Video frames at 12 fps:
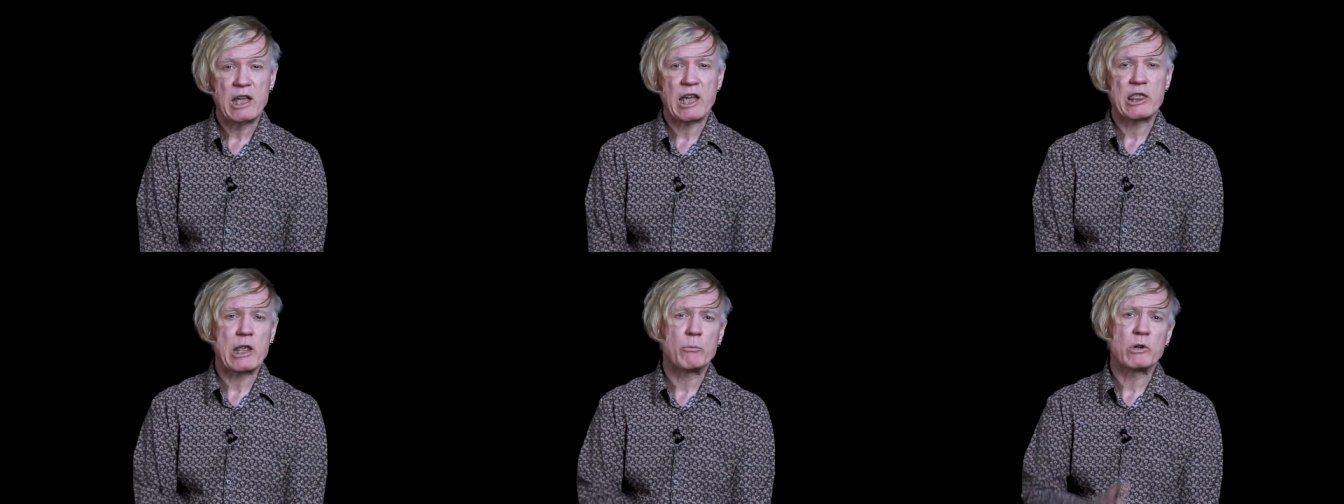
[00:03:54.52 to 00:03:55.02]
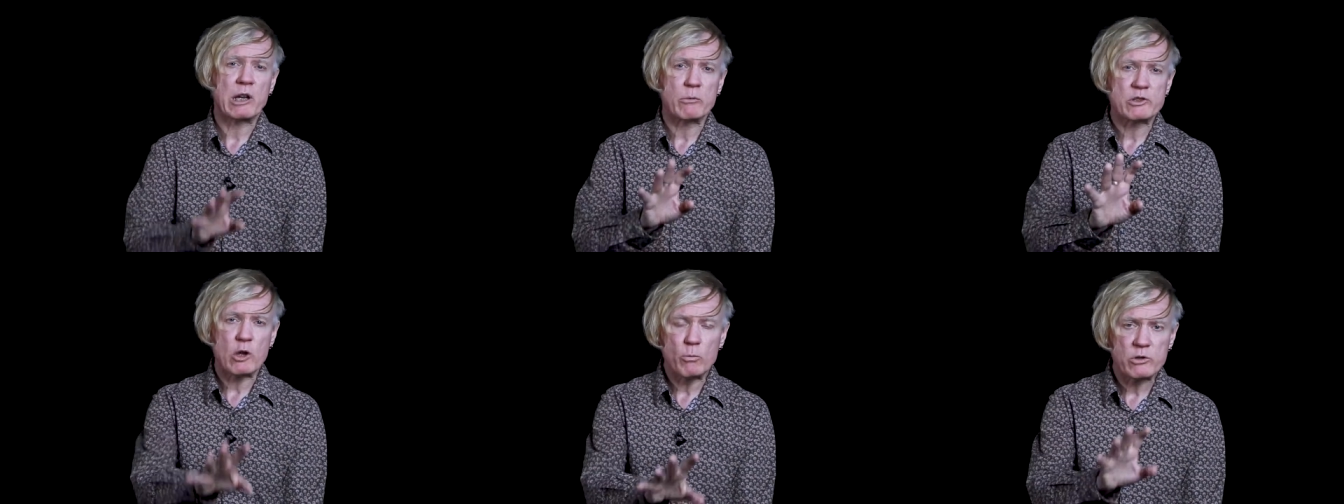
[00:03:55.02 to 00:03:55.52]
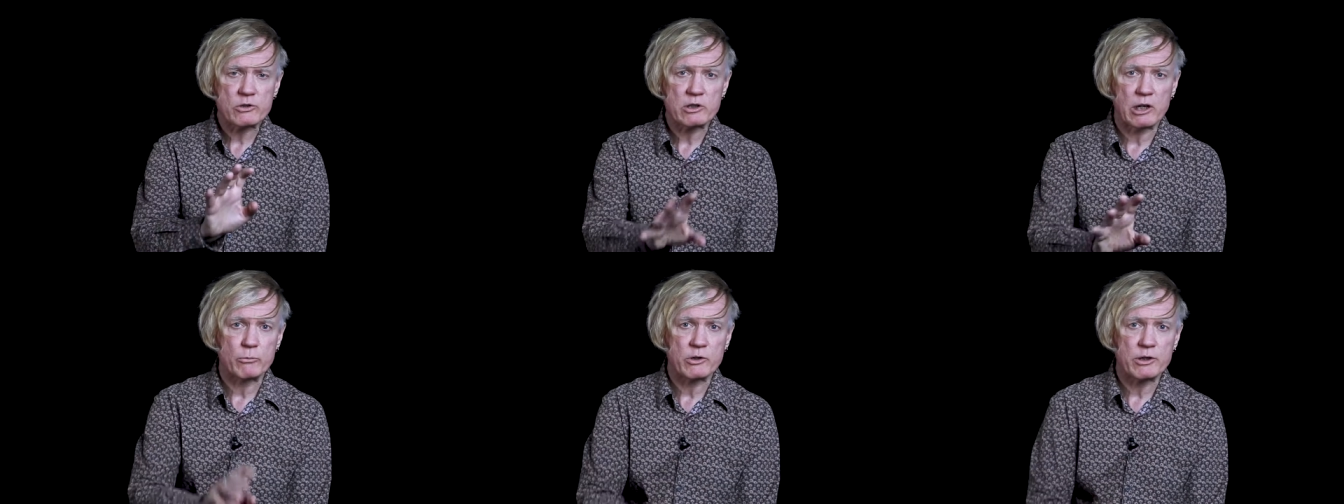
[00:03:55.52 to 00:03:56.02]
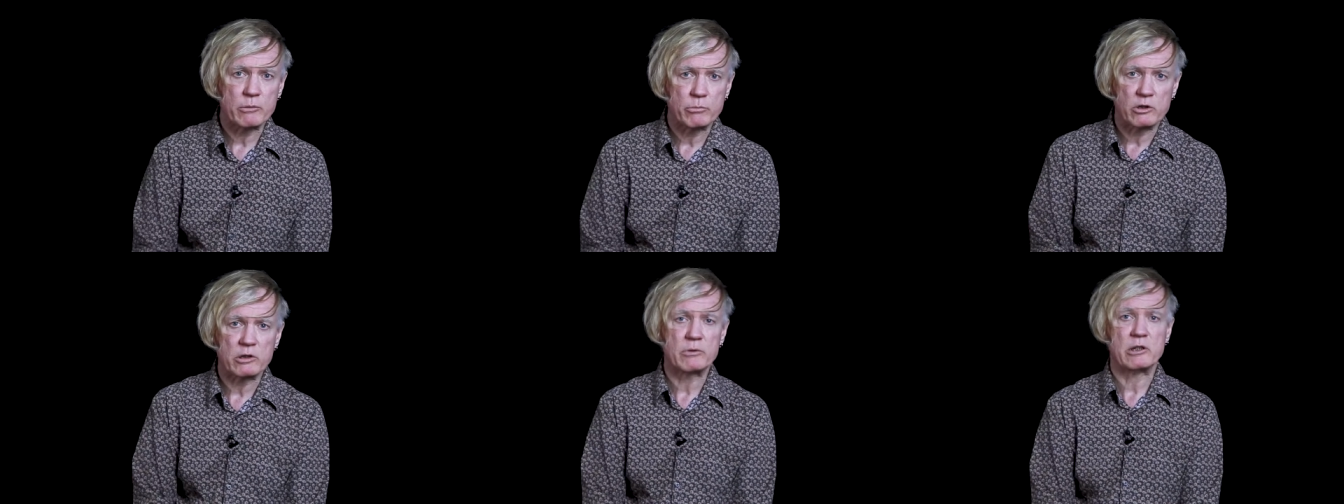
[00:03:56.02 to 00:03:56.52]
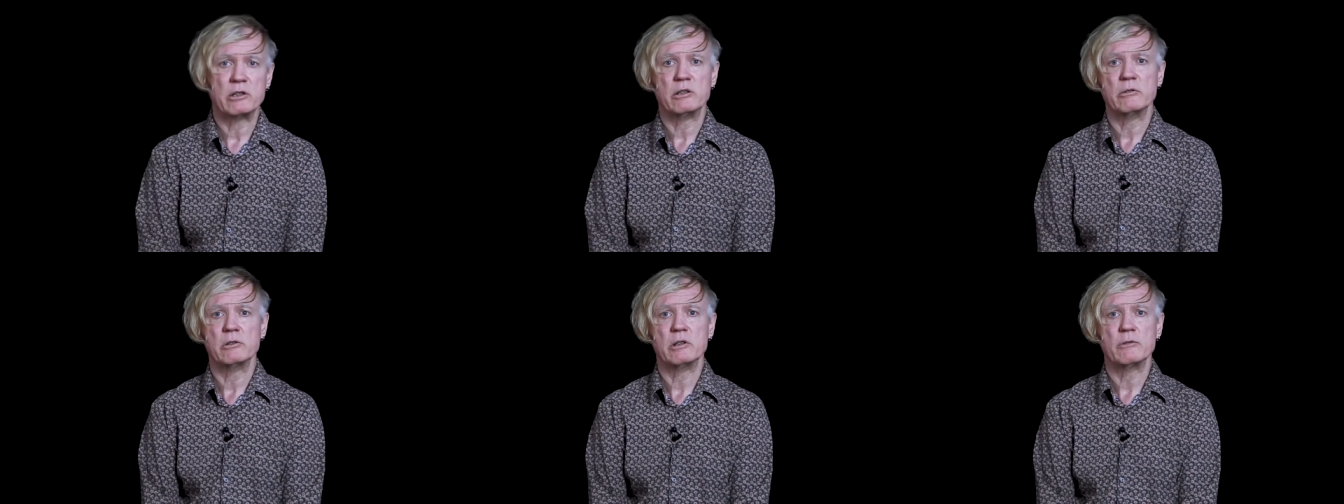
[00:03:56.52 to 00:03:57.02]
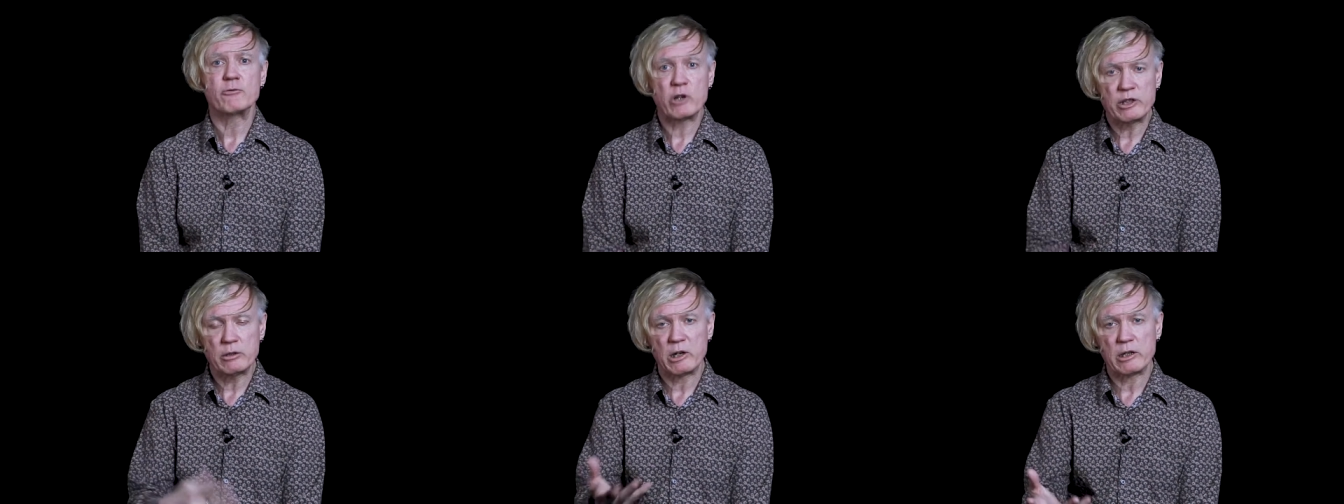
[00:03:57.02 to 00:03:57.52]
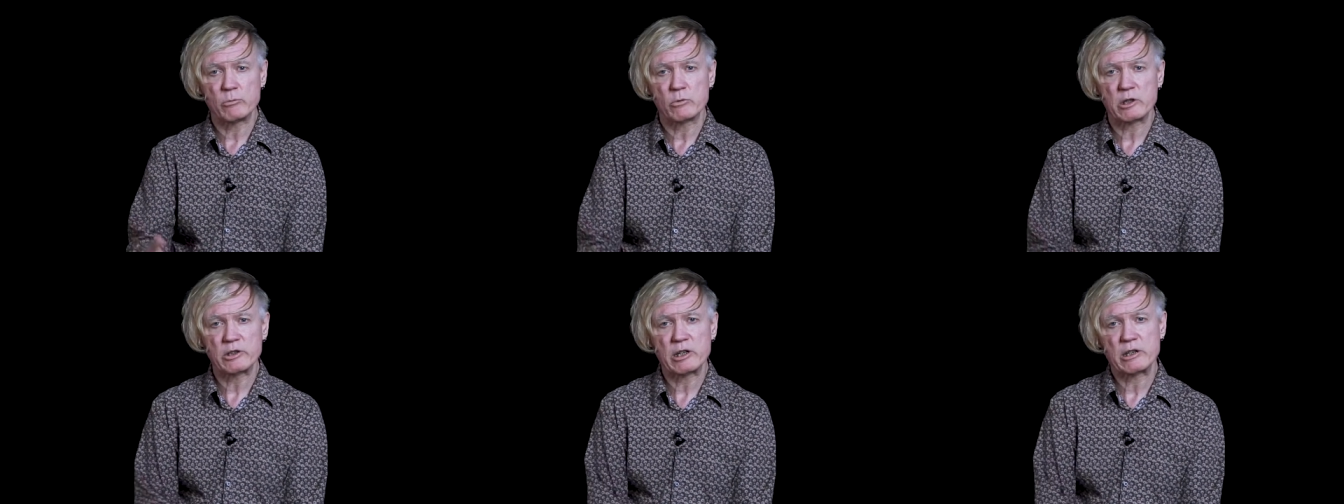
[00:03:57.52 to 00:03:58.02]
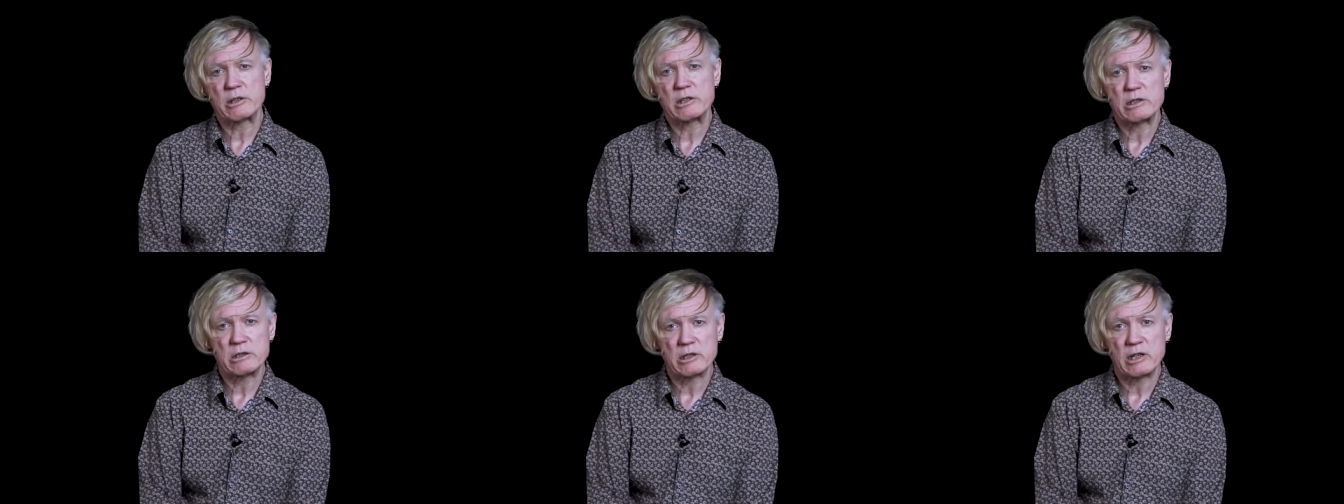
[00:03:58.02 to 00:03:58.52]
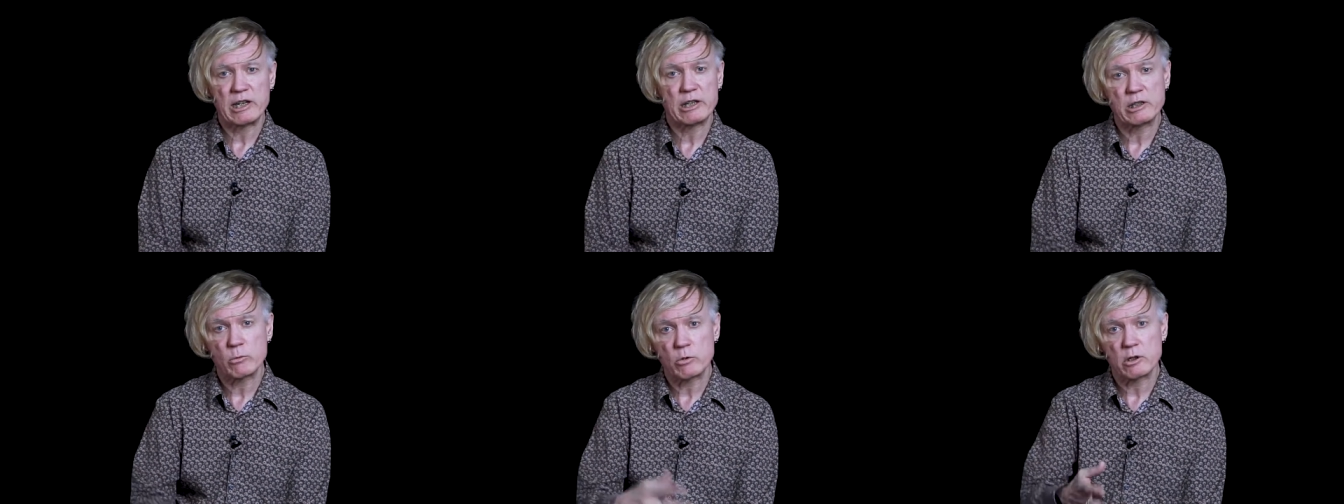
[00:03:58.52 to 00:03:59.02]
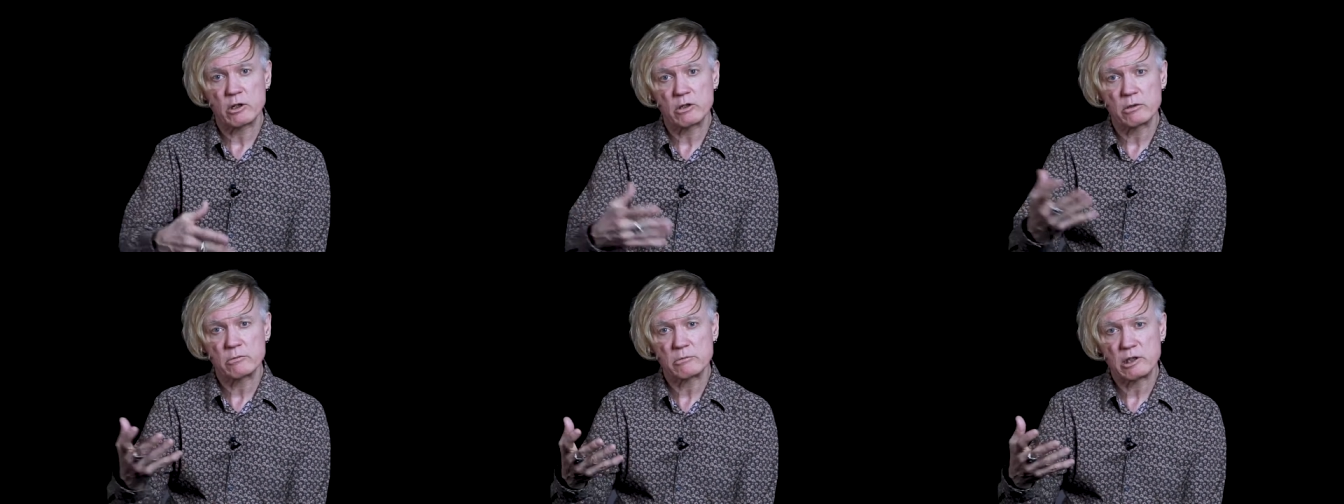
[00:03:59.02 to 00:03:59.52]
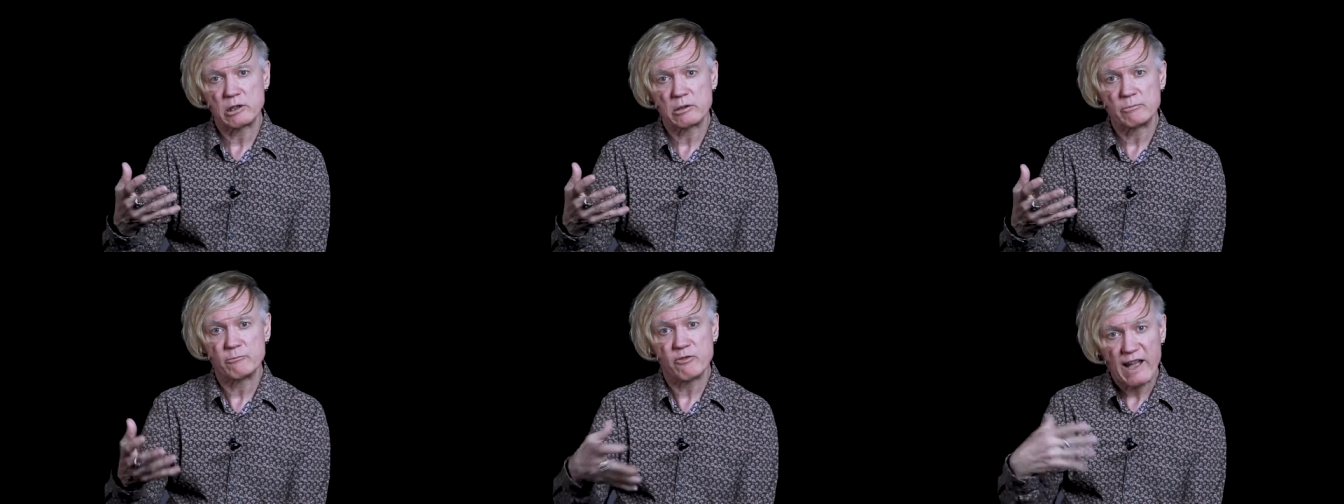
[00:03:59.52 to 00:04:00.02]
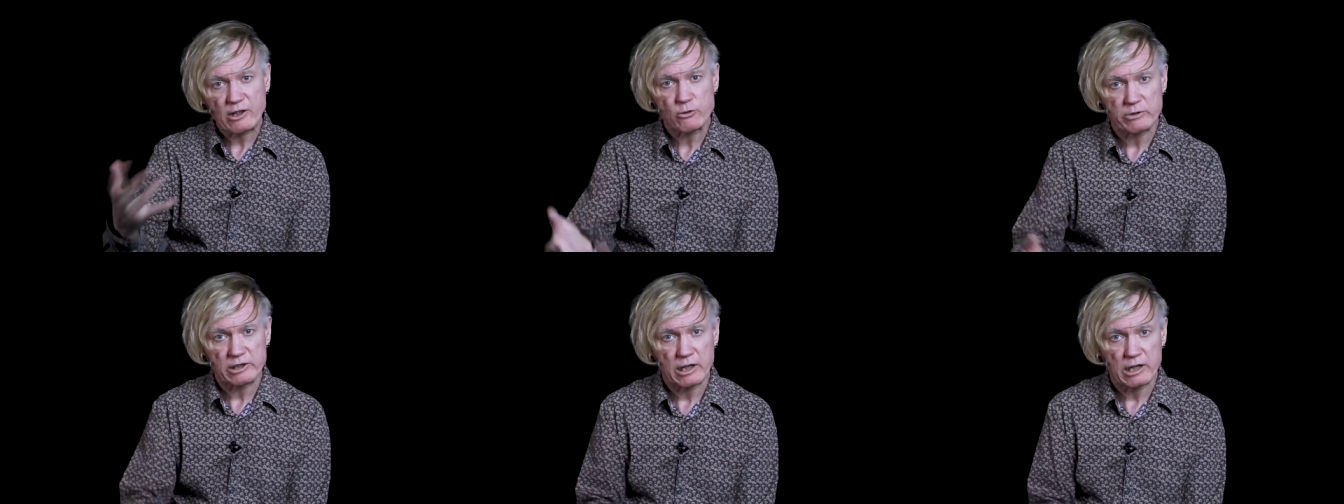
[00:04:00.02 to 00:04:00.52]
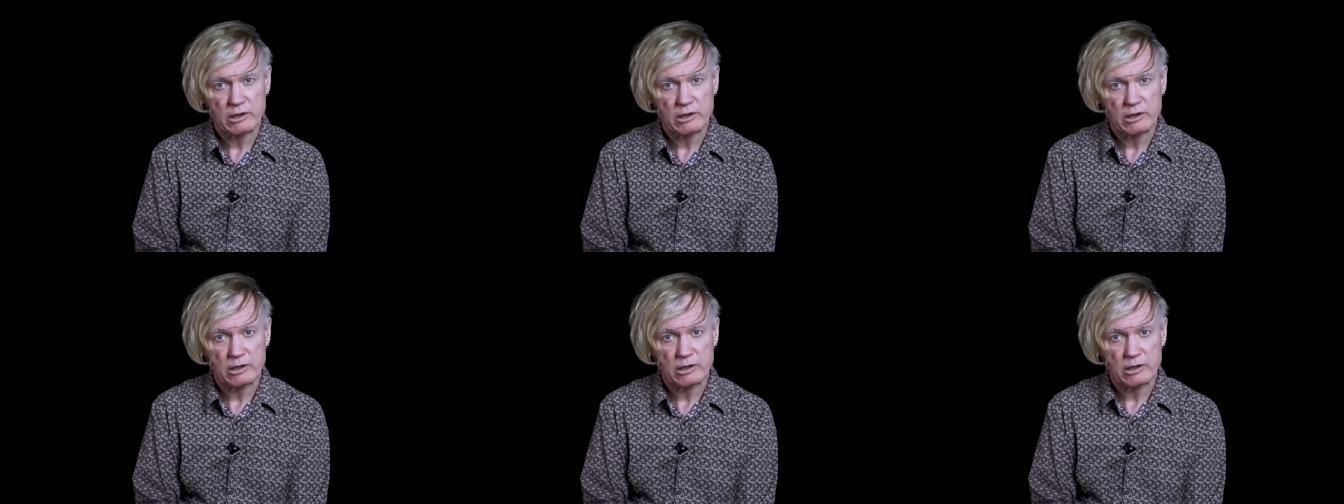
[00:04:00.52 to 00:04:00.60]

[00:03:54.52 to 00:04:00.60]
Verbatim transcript: And then when I was almost done with the book, uh, a friend of mine worked at the uh, Andy Warhol um, factory,